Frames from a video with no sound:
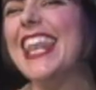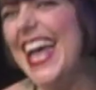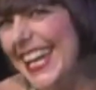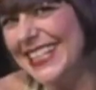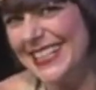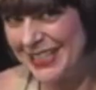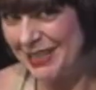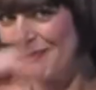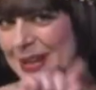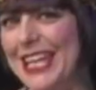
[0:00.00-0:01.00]
latest
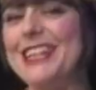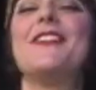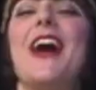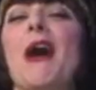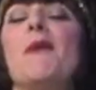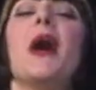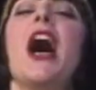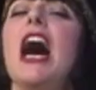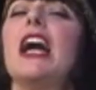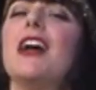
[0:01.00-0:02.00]
plea for help
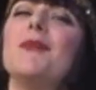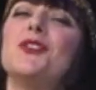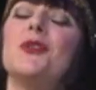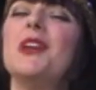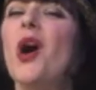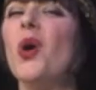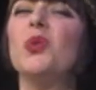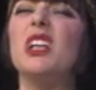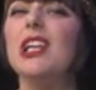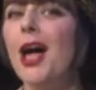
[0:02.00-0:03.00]
comes from an
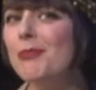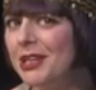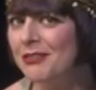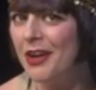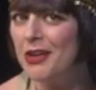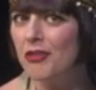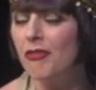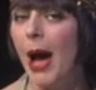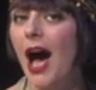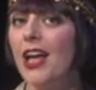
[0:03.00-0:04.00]
old clubbing friend of
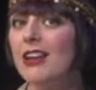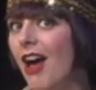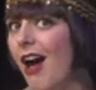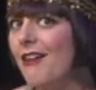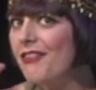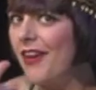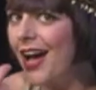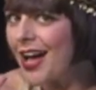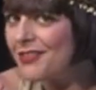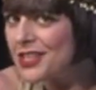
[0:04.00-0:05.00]
mine,
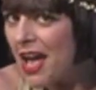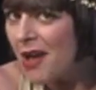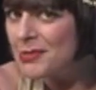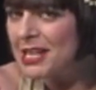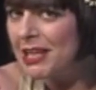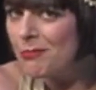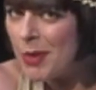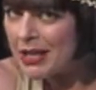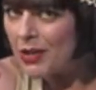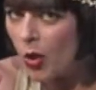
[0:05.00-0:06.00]
five times
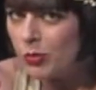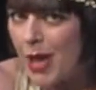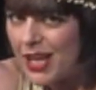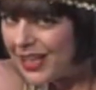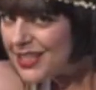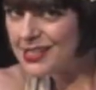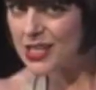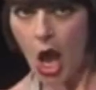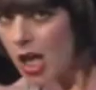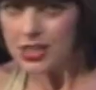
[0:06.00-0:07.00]
Olympic gold medalist,
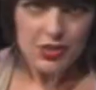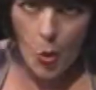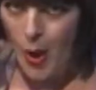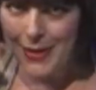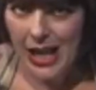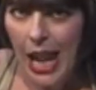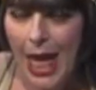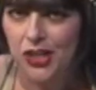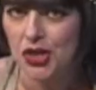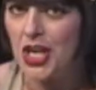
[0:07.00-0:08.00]
swimming
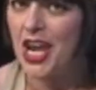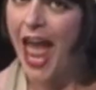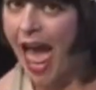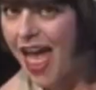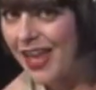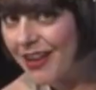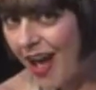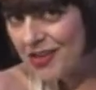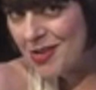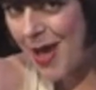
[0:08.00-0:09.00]
legend and
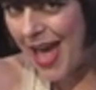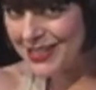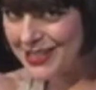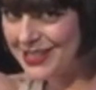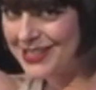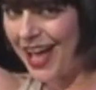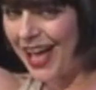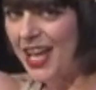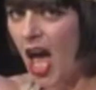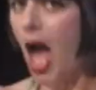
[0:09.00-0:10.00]
underpants
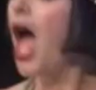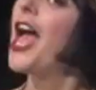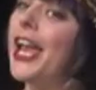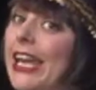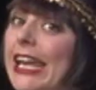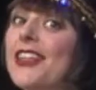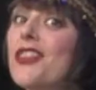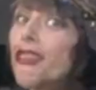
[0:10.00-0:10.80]
designer, Ian